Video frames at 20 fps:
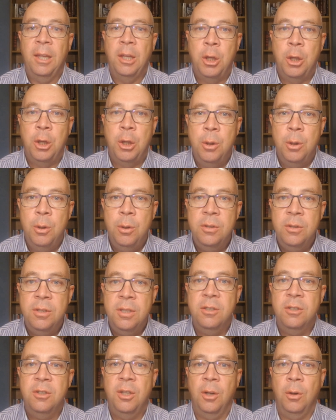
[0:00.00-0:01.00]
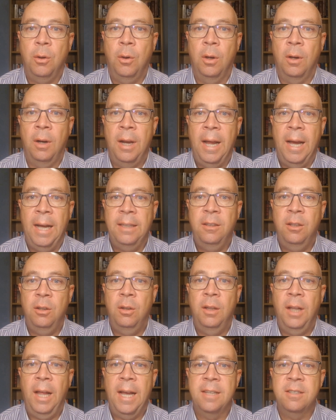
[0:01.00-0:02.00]
uses the
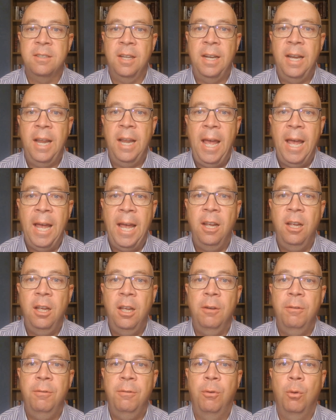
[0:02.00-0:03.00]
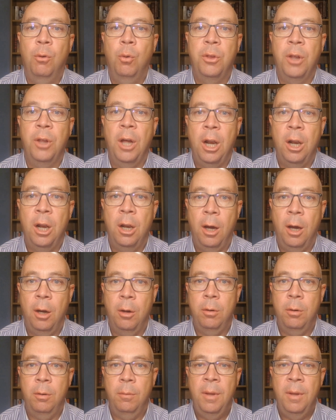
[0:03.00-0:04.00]
collateral as an anchor for the
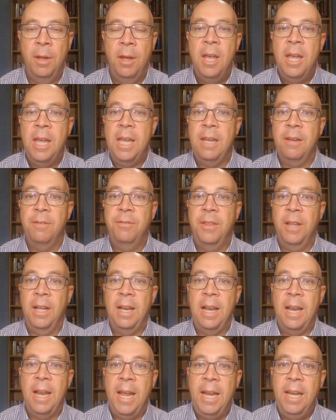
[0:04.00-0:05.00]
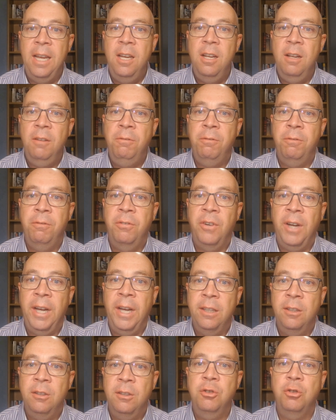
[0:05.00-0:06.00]
loan. If the lender
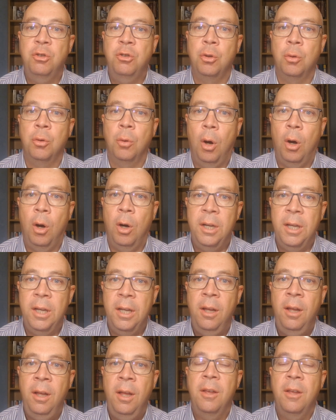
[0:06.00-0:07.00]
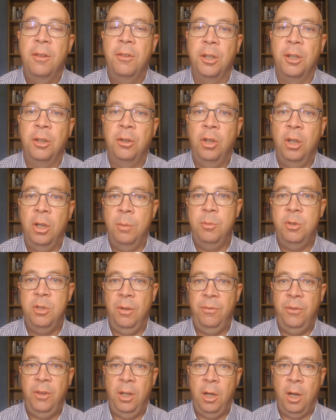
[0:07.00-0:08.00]
fails to honor the
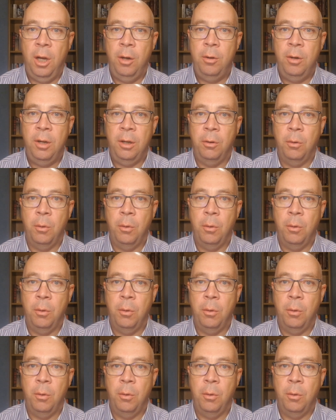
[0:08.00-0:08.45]
terms of the loan